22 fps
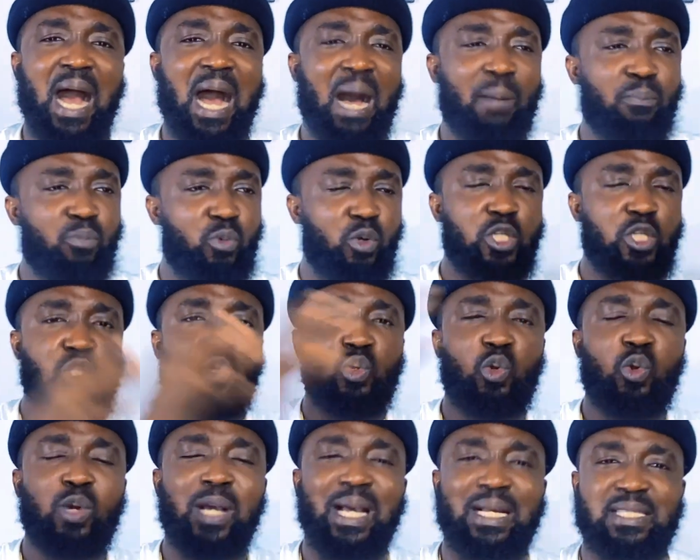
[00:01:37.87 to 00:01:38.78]
I'm going to
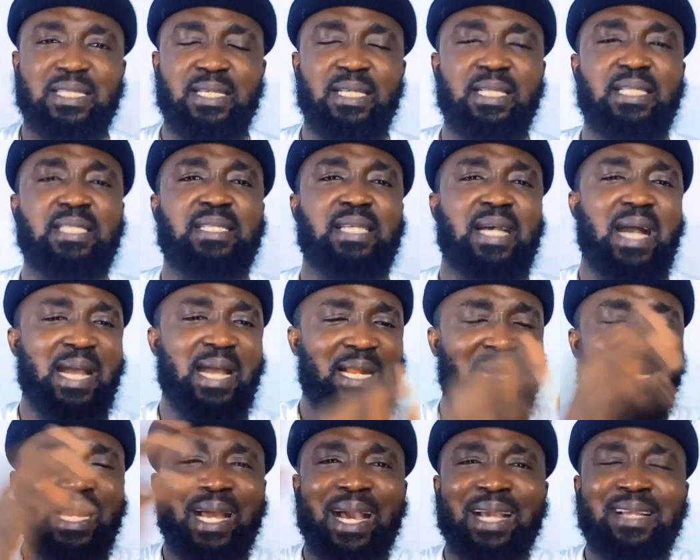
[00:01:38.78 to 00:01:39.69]
look at it,
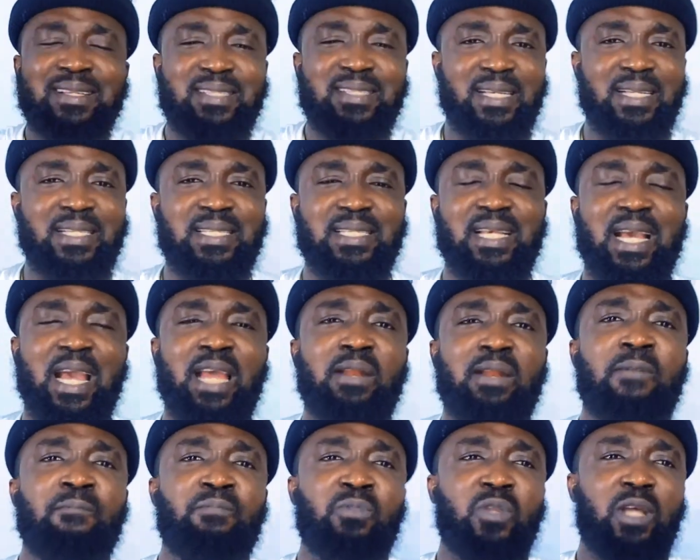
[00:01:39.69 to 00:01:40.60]
analyze it,
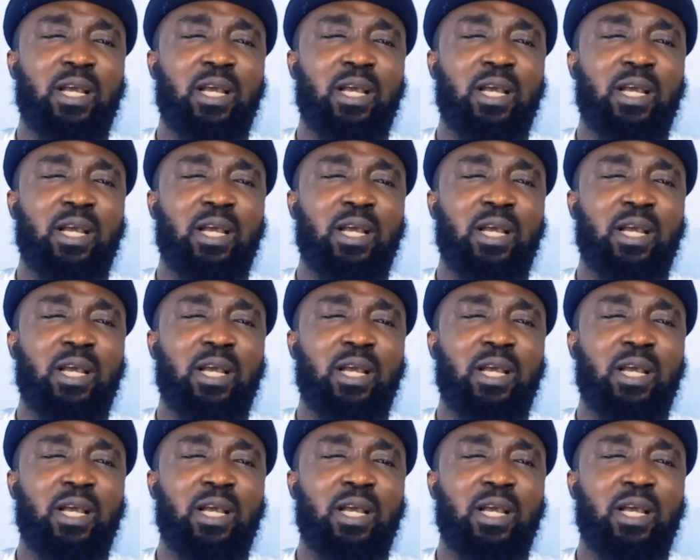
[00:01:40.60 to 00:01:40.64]
and